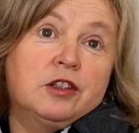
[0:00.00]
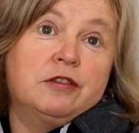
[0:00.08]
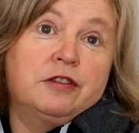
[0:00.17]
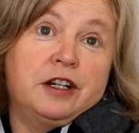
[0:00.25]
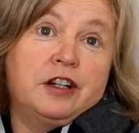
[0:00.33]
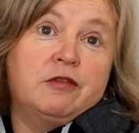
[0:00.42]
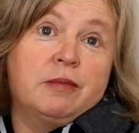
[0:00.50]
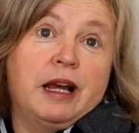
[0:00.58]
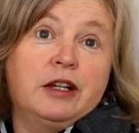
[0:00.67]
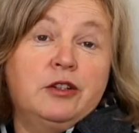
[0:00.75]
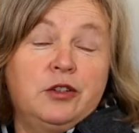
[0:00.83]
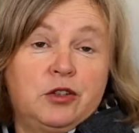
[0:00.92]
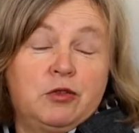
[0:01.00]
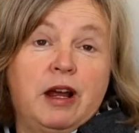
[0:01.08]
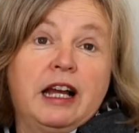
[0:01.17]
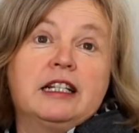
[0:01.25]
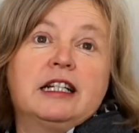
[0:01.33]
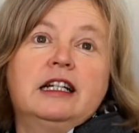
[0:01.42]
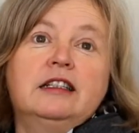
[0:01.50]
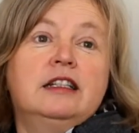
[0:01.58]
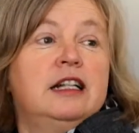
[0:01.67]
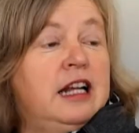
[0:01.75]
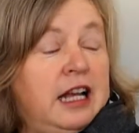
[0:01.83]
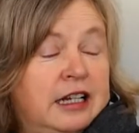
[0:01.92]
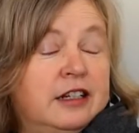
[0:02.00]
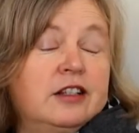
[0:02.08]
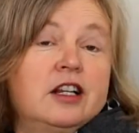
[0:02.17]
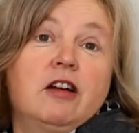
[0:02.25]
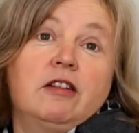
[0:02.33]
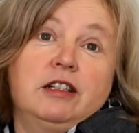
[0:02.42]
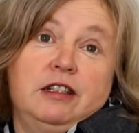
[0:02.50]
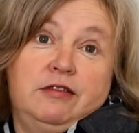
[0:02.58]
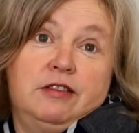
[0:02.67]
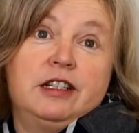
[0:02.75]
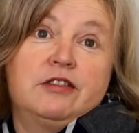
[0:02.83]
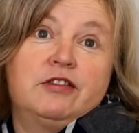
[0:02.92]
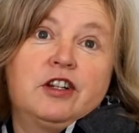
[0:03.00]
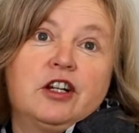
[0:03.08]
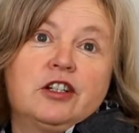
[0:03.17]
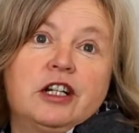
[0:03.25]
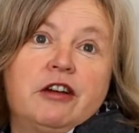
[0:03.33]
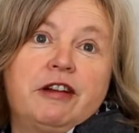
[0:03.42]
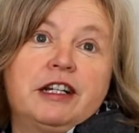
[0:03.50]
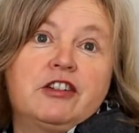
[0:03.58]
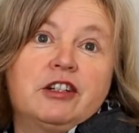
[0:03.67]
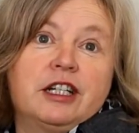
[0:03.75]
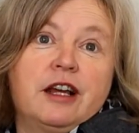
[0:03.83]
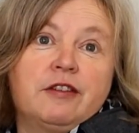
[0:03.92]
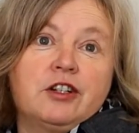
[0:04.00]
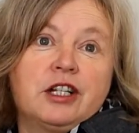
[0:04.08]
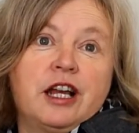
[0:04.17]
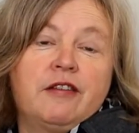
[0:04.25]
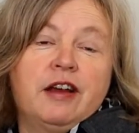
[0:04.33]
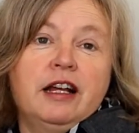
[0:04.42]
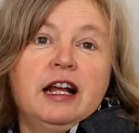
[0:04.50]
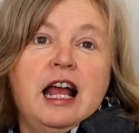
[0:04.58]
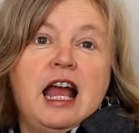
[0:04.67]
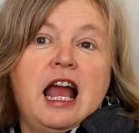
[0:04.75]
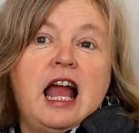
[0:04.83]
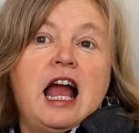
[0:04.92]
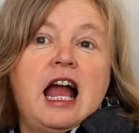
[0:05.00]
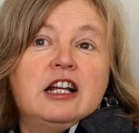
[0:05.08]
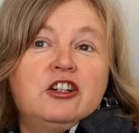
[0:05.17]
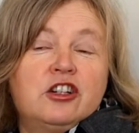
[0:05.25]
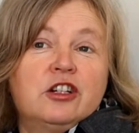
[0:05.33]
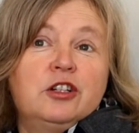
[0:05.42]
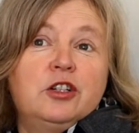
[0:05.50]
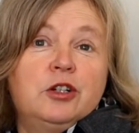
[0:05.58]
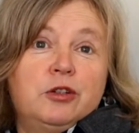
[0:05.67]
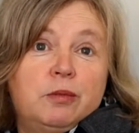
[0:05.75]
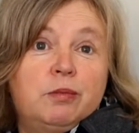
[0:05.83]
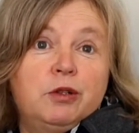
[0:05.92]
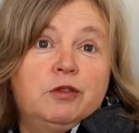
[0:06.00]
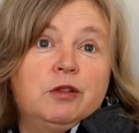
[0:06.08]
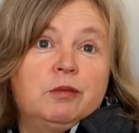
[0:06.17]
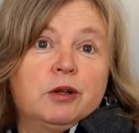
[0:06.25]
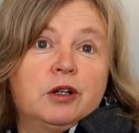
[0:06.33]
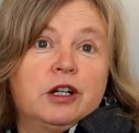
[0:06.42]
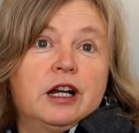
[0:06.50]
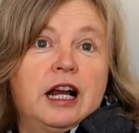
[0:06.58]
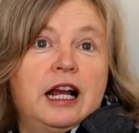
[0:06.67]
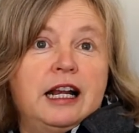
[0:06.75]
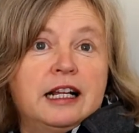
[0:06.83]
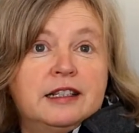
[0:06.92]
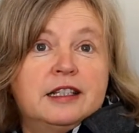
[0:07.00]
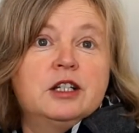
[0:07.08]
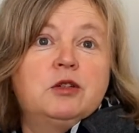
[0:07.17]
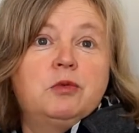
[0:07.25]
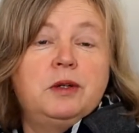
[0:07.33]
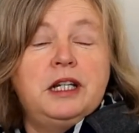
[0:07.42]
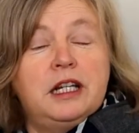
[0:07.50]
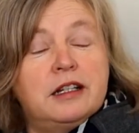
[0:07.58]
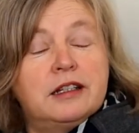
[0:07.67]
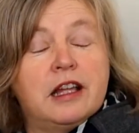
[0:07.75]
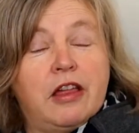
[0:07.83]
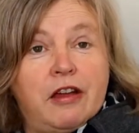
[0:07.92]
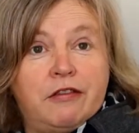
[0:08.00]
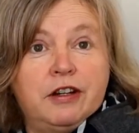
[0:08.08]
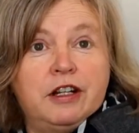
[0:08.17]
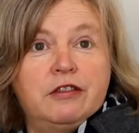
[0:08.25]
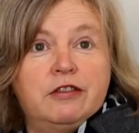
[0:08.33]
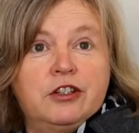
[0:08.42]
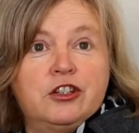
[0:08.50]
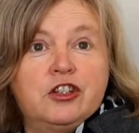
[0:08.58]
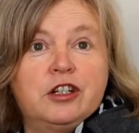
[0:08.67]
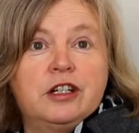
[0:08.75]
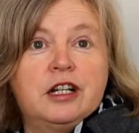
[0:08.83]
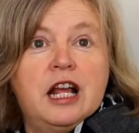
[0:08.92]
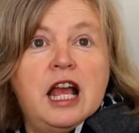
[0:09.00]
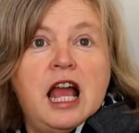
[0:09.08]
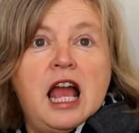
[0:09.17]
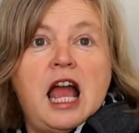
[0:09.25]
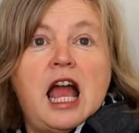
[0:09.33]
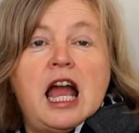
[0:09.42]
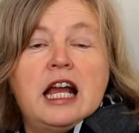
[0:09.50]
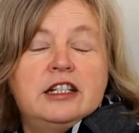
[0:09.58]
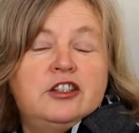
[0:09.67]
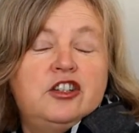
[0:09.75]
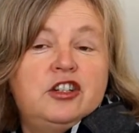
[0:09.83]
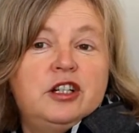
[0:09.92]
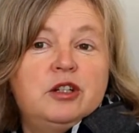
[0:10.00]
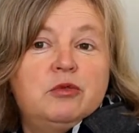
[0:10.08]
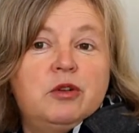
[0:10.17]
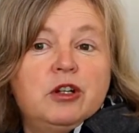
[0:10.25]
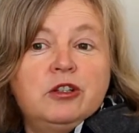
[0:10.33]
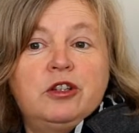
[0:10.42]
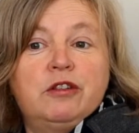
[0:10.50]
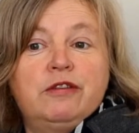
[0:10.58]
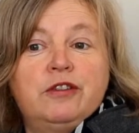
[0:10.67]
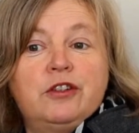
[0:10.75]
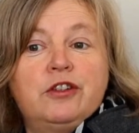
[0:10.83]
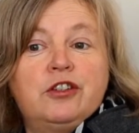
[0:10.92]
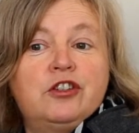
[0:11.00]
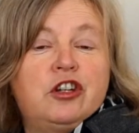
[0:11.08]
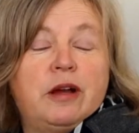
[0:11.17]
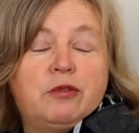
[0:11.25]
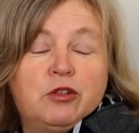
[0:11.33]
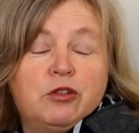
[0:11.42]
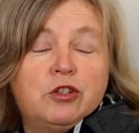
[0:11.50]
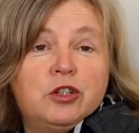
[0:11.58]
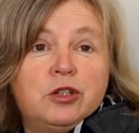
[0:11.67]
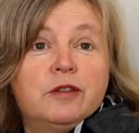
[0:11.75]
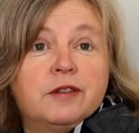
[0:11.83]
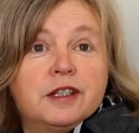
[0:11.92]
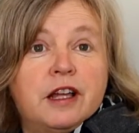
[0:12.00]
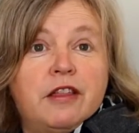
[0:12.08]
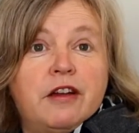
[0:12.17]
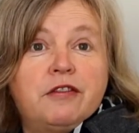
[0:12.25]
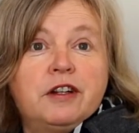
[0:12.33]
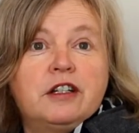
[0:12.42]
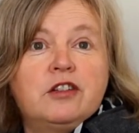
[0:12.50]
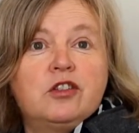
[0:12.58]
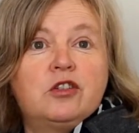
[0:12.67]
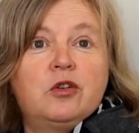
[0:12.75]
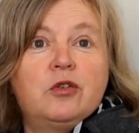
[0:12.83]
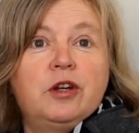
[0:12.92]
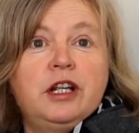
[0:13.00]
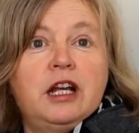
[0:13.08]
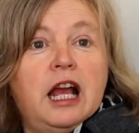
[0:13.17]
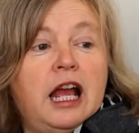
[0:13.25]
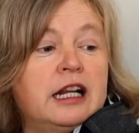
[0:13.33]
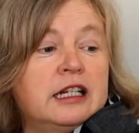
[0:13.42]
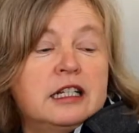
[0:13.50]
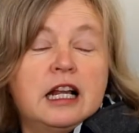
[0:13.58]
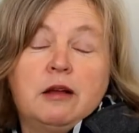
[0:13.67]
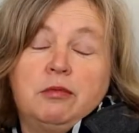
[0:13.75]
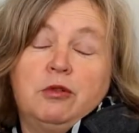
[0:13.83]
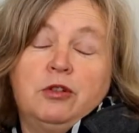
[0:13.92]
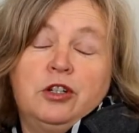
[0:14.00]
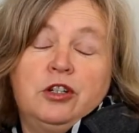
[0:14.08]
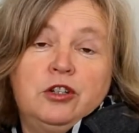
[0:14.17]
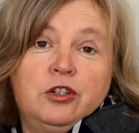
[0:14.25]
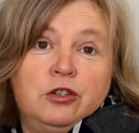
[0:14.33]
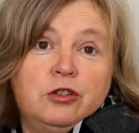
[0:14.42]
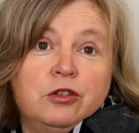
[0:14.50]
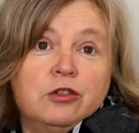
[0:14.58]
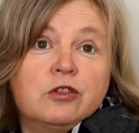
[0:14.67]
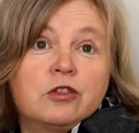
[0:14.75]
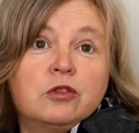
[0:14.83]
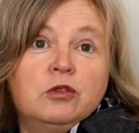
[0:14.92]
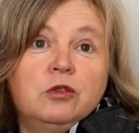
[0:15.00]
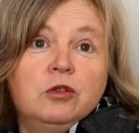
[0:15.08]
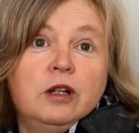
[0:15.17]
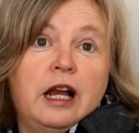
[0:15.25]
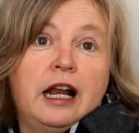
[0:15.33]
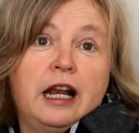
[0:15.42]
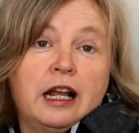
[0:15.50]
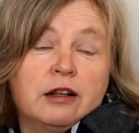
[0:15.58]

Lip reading: a friend of mine who's a writer and is now a co-director at Cover2Cover. I showed her a Blueford book, and I said, we need a South African version. And she wrote the first chapter or two of a South African story, and I brought it to school, and I